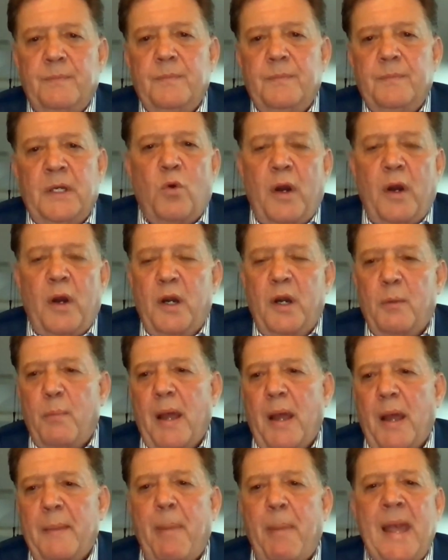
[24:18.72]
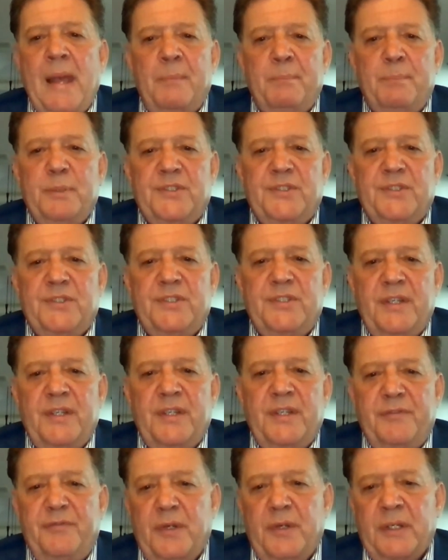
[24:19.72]
acquired by Pan
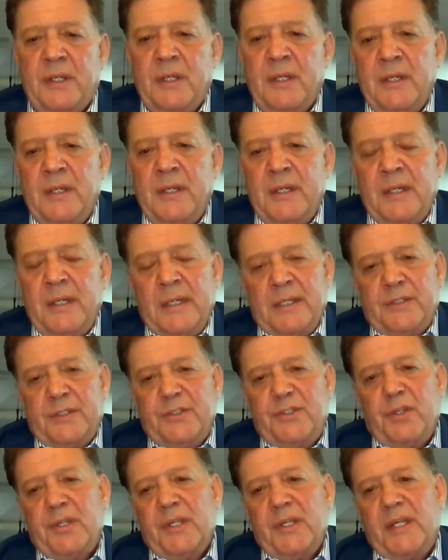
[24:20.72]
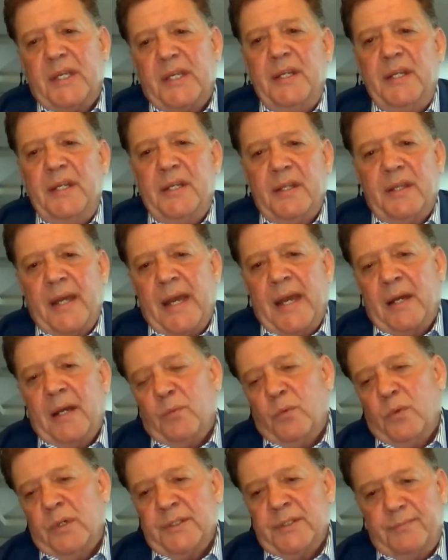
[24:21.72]
Pacific. So the key to that
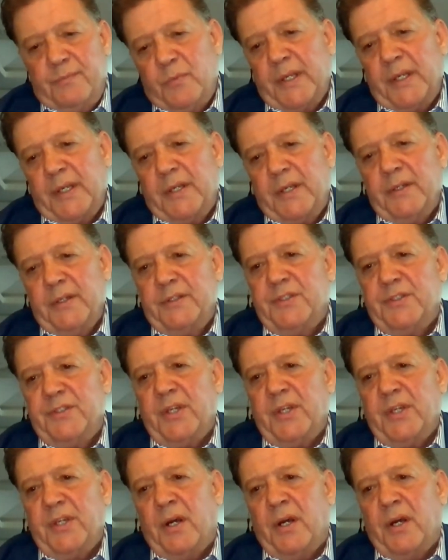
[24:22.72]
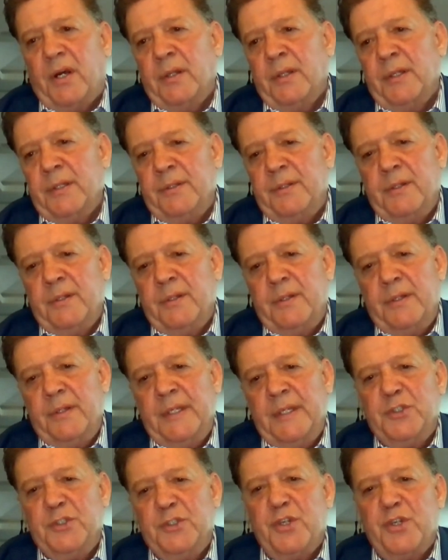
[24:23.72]
was really good, solid
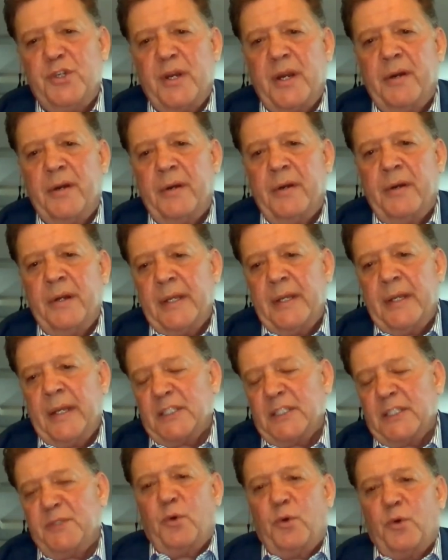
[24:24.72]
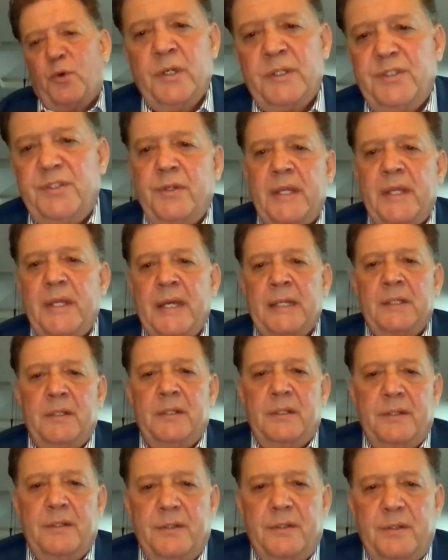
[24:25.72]
engineering exploration work so that
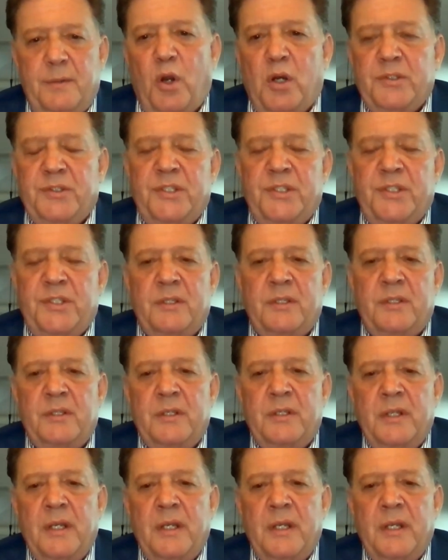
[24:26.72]
the project